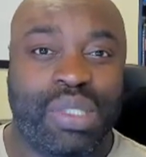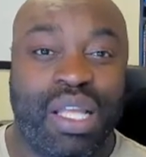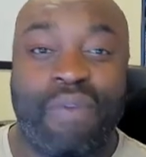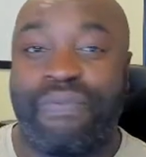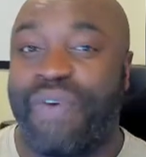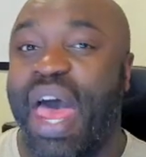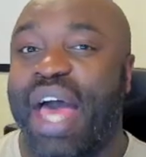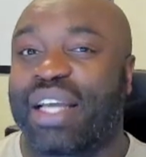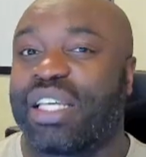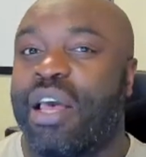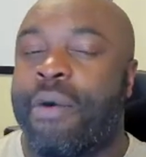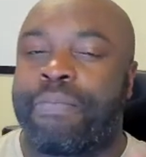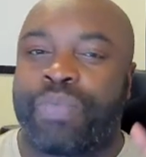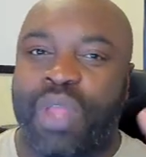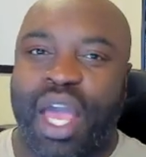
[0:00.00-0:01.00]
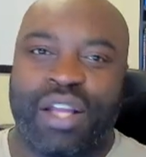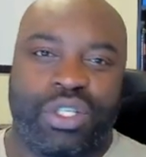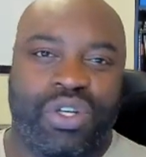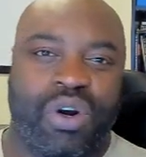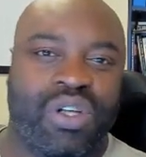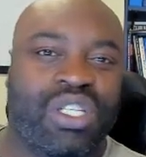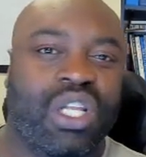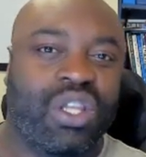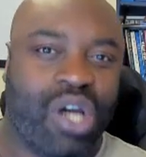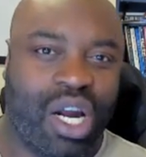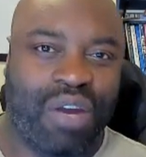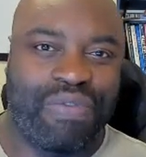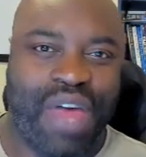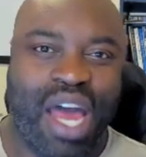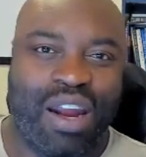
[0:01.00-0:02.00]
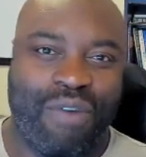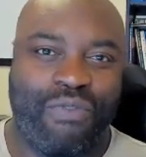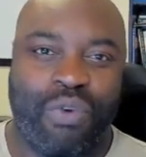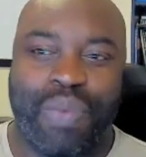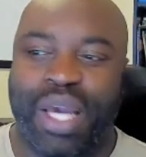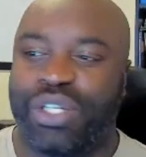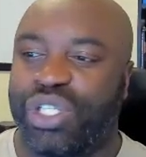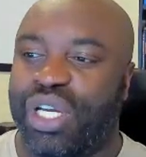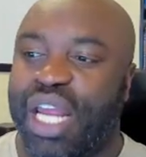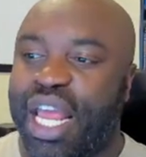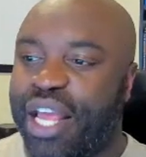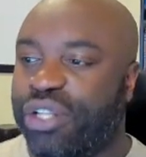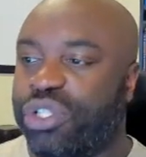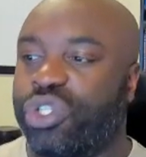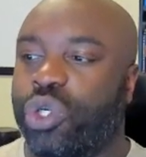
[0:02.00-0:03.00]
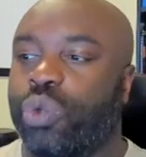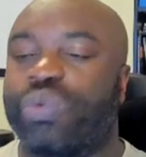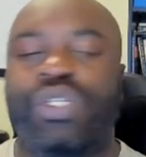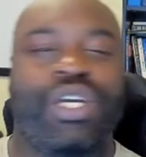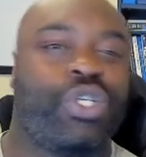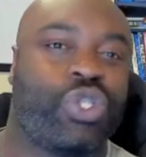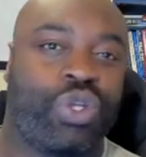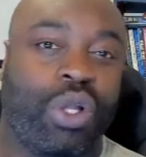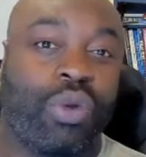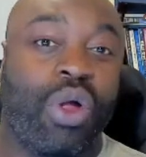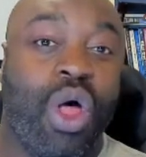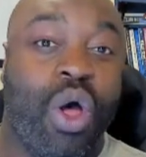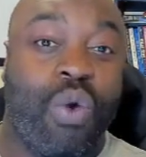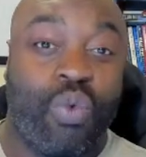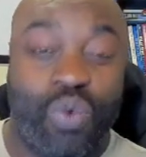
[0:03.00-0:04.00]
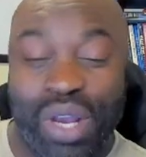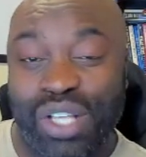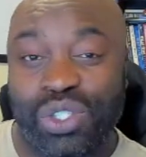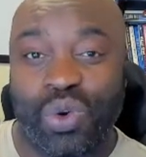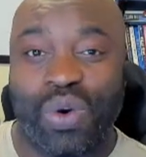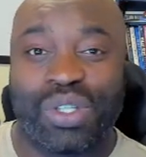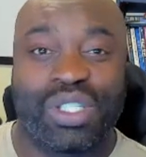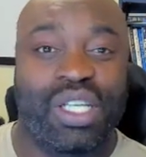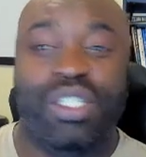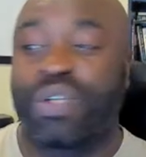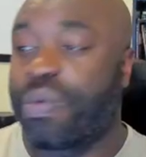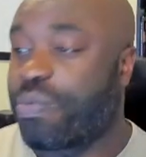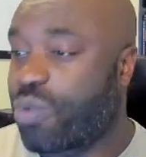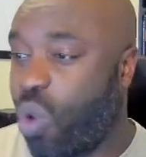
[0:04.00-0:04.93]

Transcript: In fact, I turned a lot of that information into digital resources,